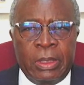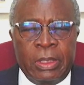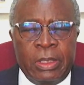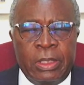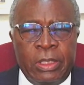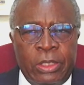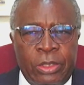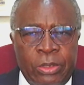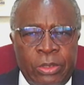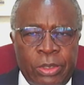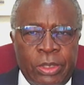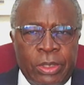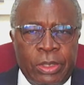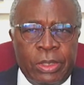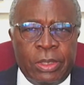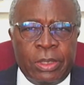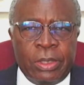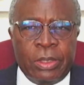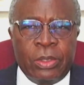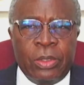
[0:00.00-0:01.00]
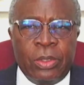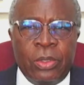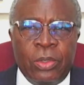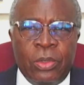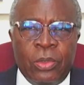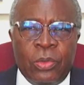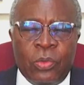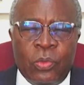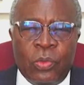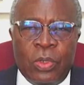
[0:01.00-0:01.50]
institutions,
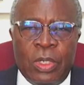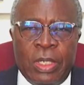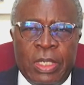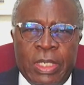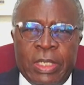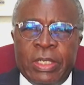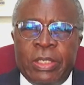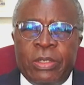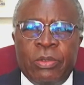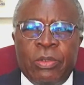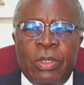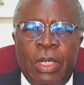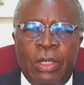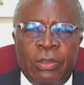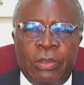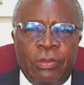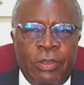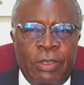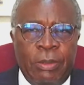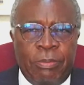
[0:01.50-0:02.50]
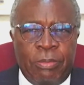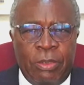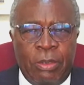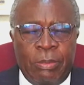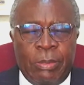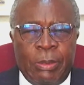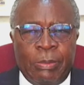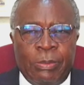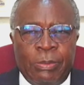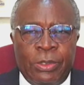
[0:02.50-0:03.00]
will lead you out of the
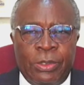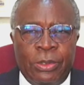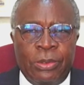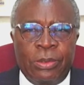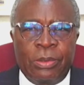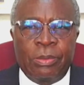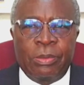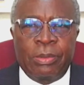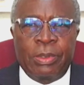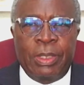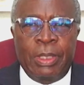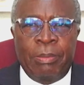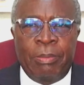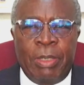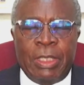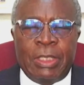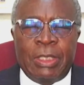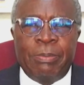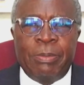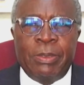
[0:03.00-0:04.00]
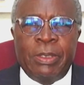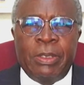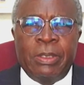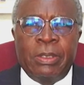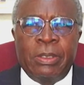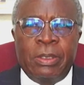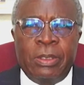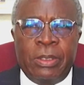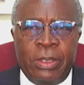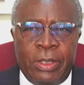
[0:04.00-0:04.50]
problem. So there must
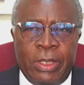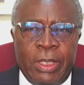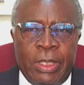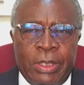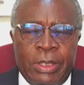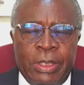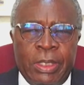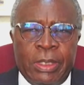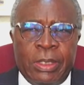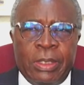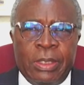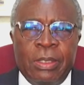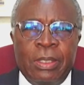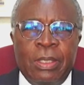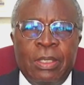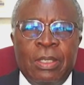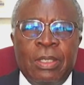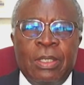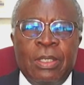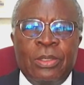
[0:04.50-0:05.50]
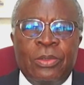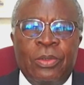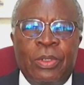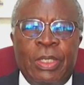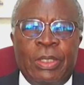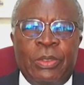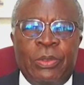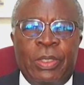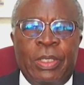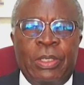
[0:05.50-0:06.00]
be seriousness so
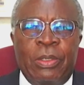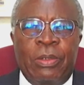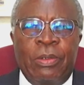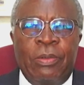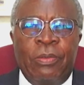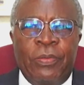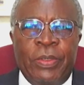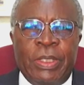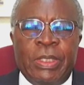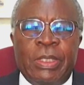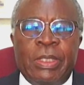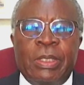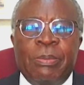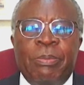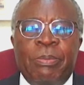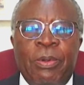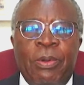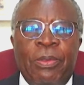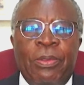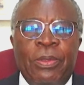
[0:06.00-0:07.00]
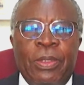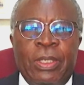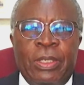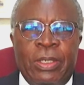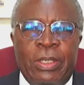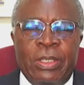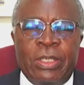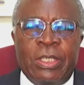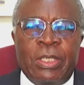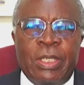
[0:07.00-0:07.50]
that you can convince both the
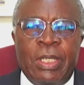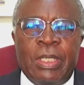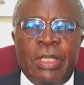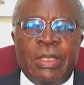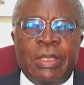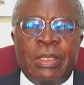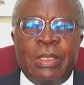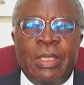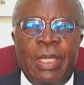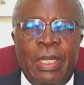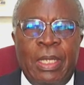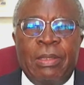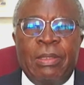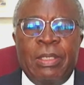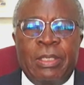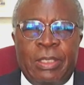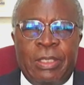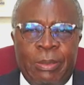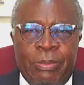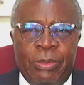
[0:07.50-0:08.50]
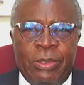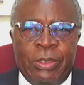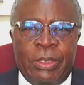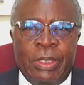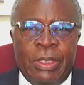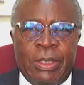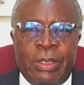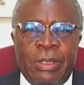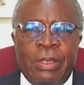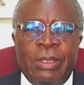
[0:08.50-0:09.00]
creditors and the
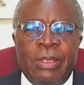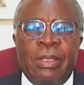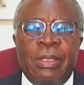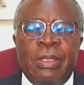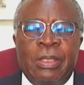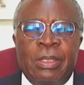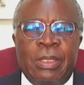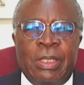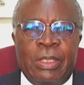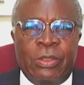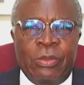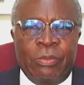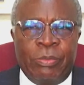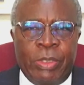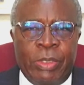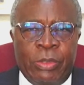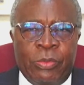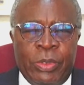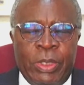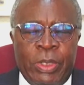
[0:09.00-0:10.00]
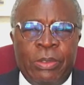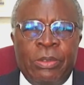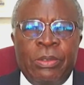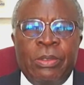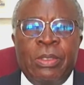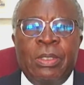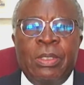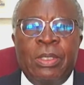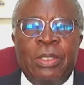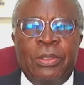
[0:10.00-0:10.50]
supporters that you mean well,
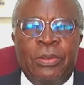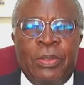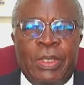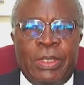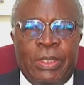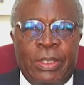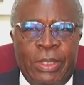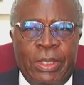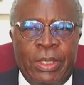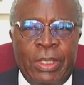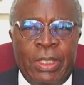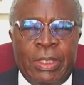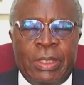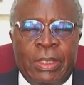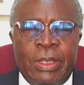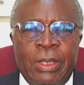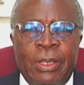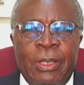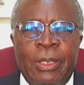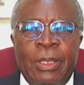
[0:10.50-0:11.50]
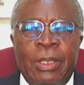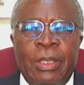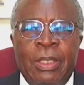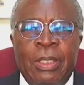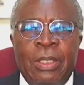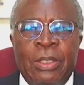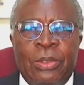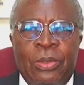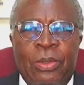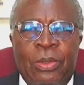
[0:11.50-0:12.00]
you are serious.
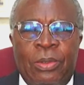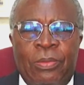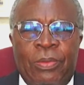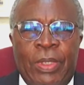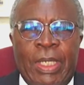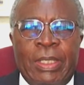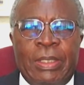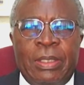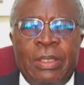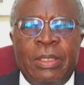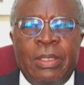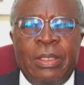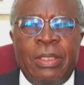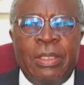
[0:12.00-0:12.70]
So that